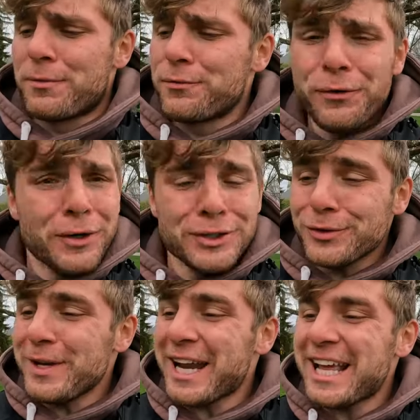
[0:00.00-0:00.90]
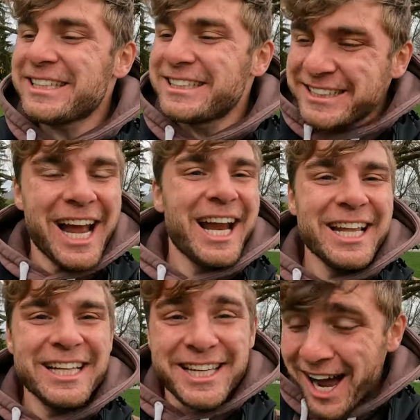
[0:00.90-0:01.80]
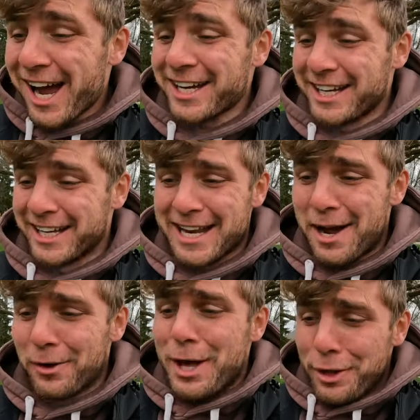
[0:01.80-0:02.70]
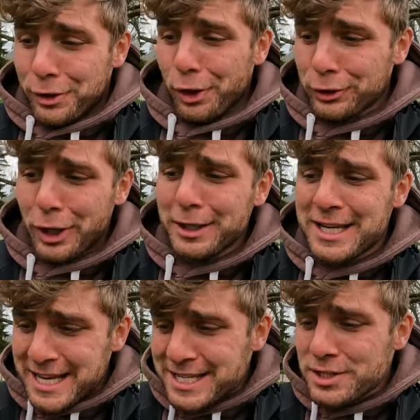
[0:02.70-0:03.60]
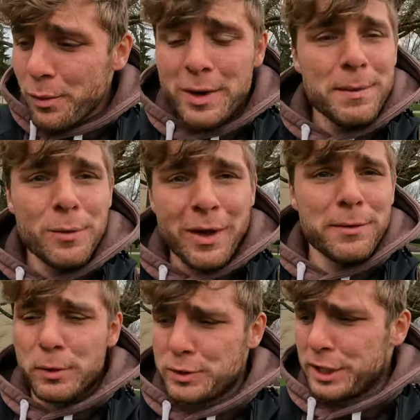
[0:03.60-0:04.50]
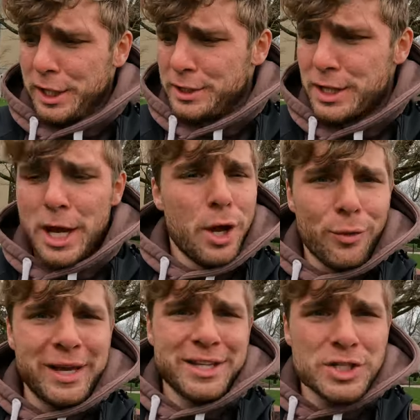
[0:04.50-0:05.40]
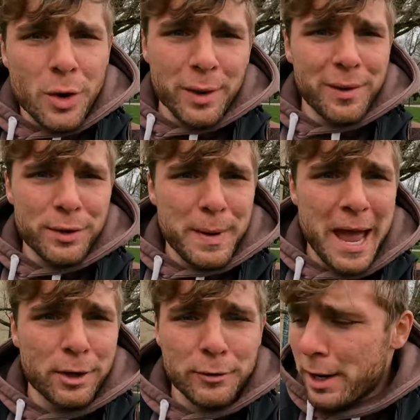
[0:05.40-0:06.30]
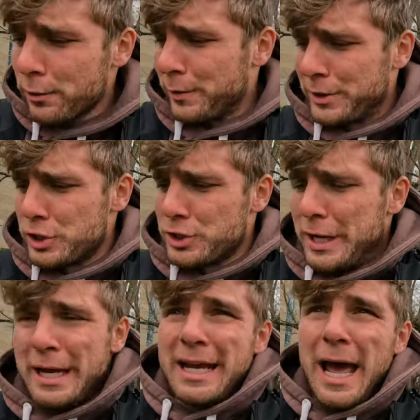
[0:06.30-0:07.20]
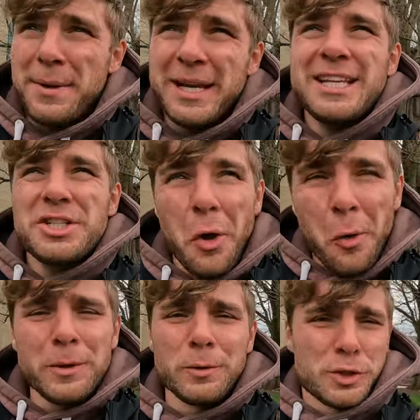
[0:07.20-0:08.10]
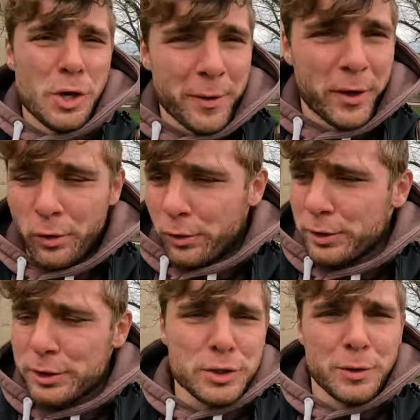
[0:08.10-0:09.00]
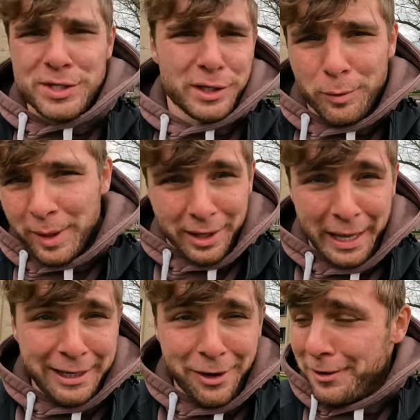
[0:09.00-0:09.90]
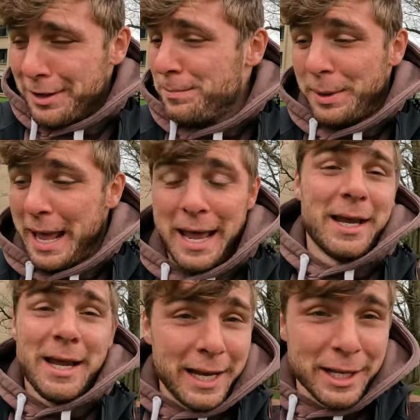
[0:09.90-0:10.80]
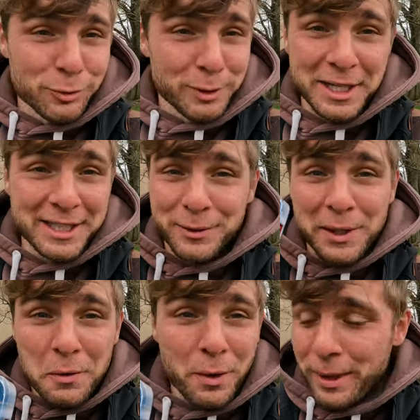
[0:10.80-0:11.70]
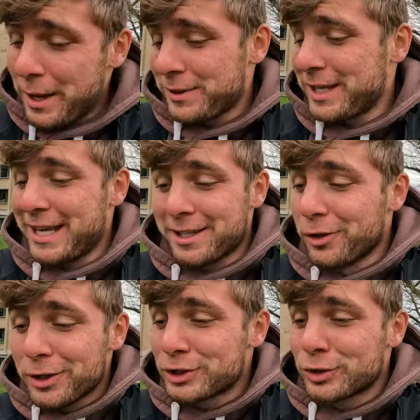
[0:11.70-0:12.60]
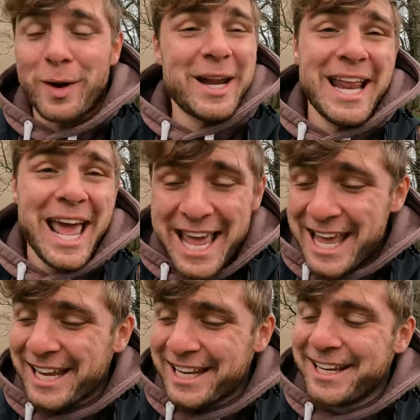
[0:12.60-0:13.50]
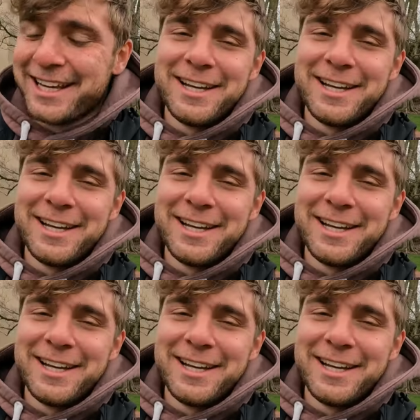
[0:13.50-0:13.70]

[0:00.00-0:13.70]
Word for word: but first we got a shiny Cottonee. Now, the Kartana is going to be weather boosted because we got the snowy weather background, which is, I mean, it's cold, it was snowing earlier, so it's a little bit late on it, but hey, it is what it is. We don't complain with it, it looks great, and